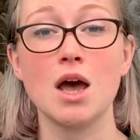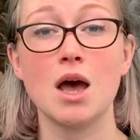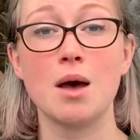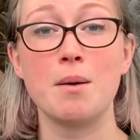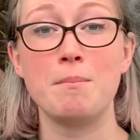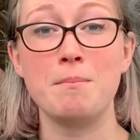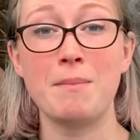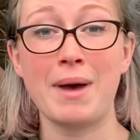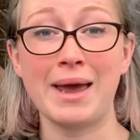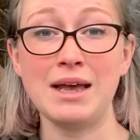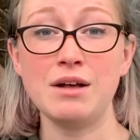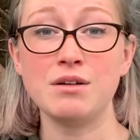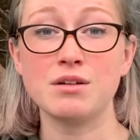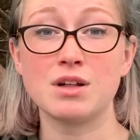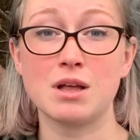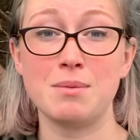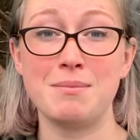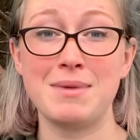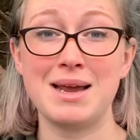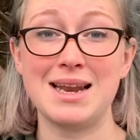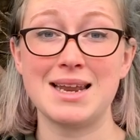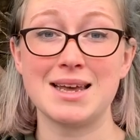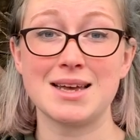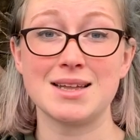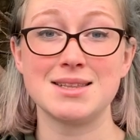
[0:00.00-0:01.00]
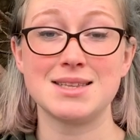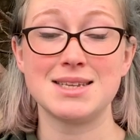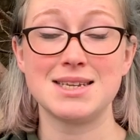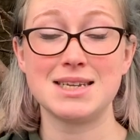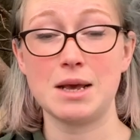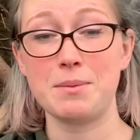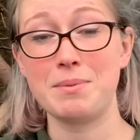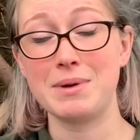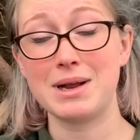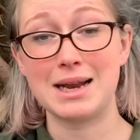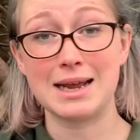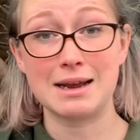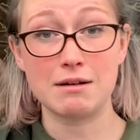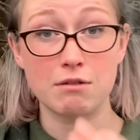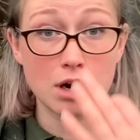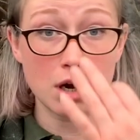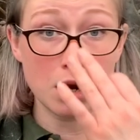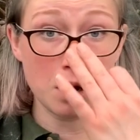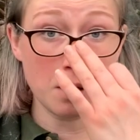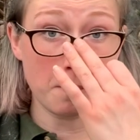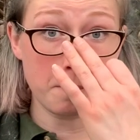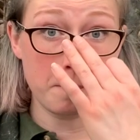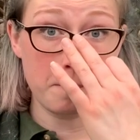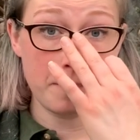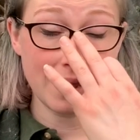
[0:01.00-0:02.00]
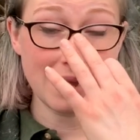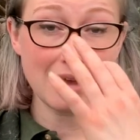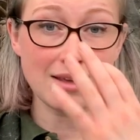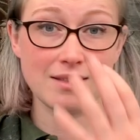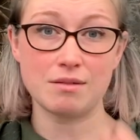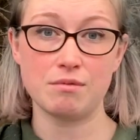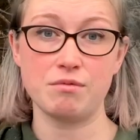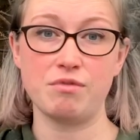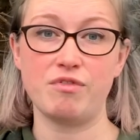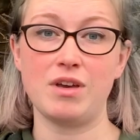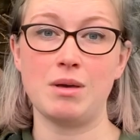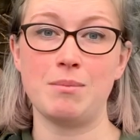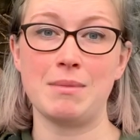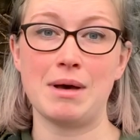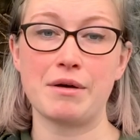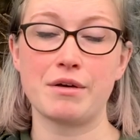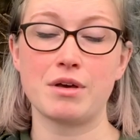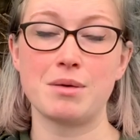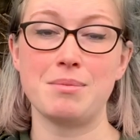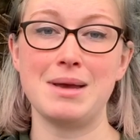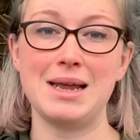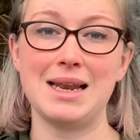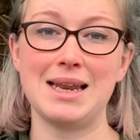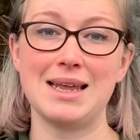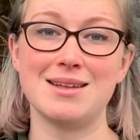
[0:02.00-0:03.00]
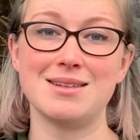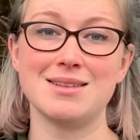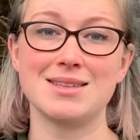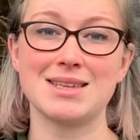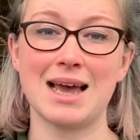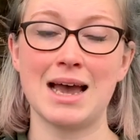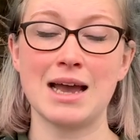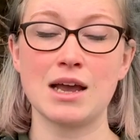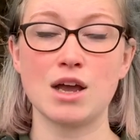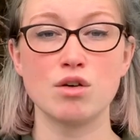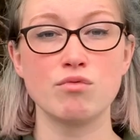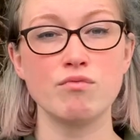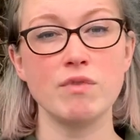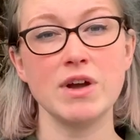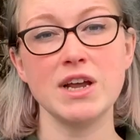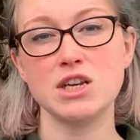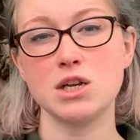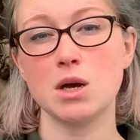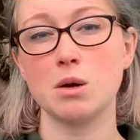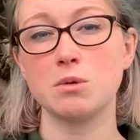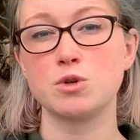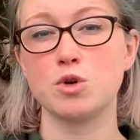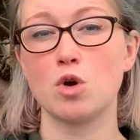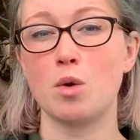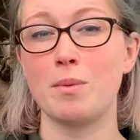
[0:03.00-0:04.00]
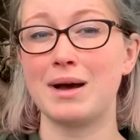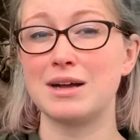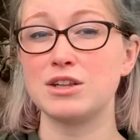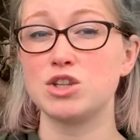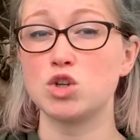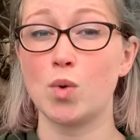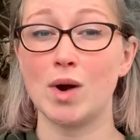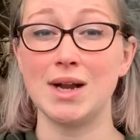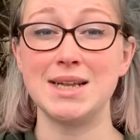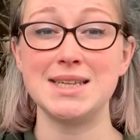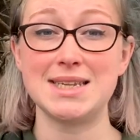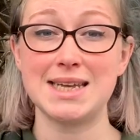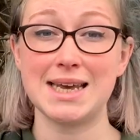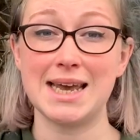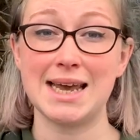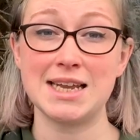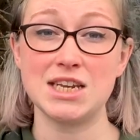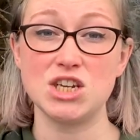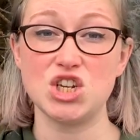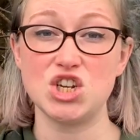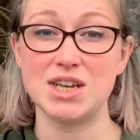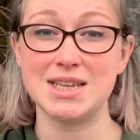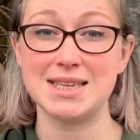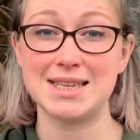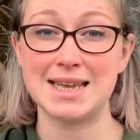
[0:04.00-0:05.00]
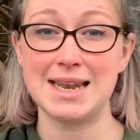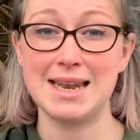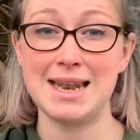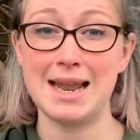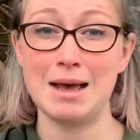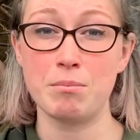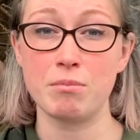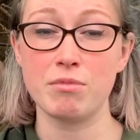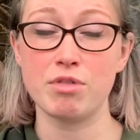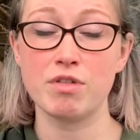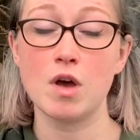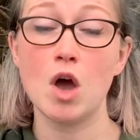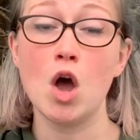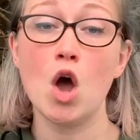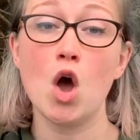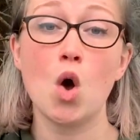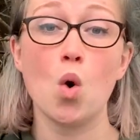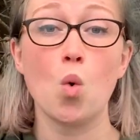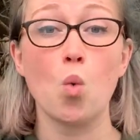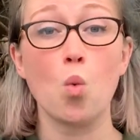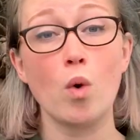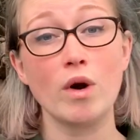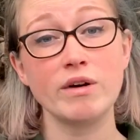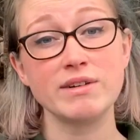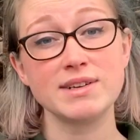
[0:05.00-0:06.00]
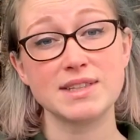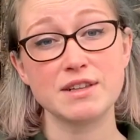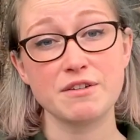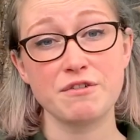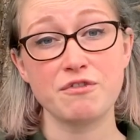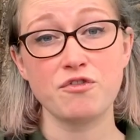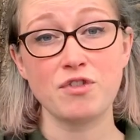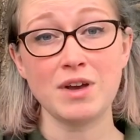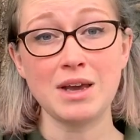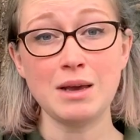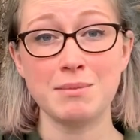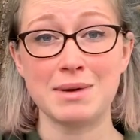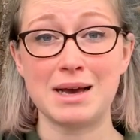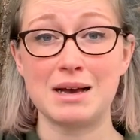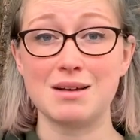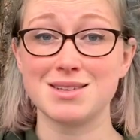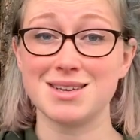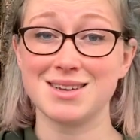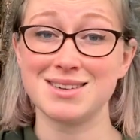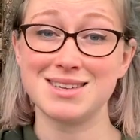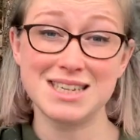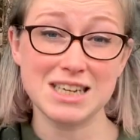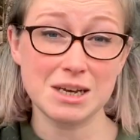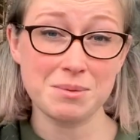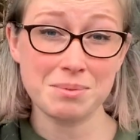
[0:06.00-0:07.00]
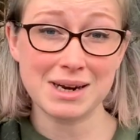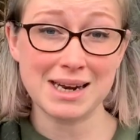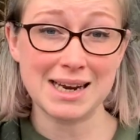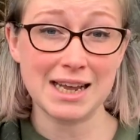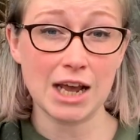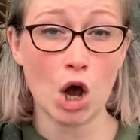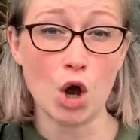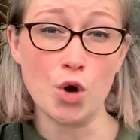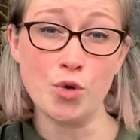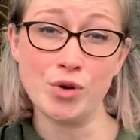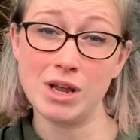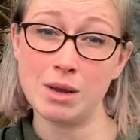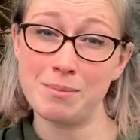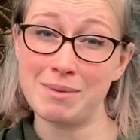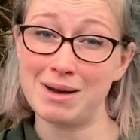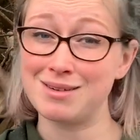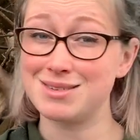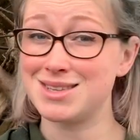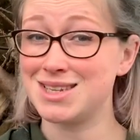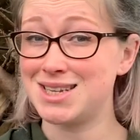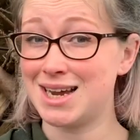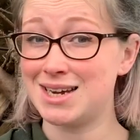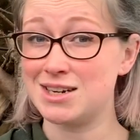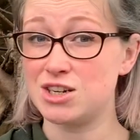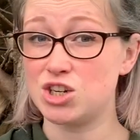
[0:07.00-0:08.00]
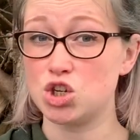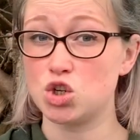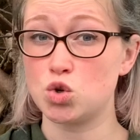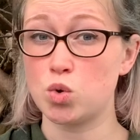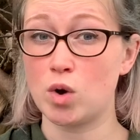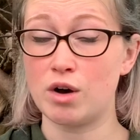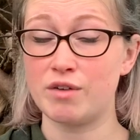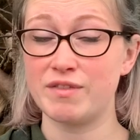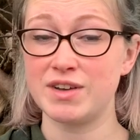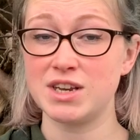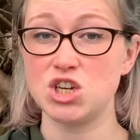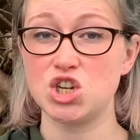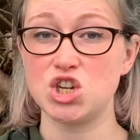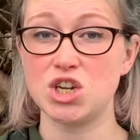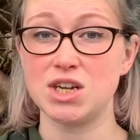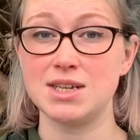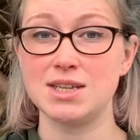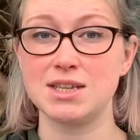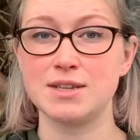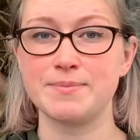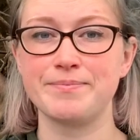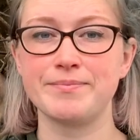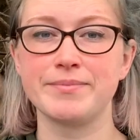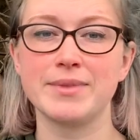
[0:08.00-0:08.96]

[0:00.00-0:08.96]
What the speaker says: male chameleons typically are a lot bigger than female chameleons and can reach up to about 20 inches in length, whereas the females are typically only about 10 to 12 inches.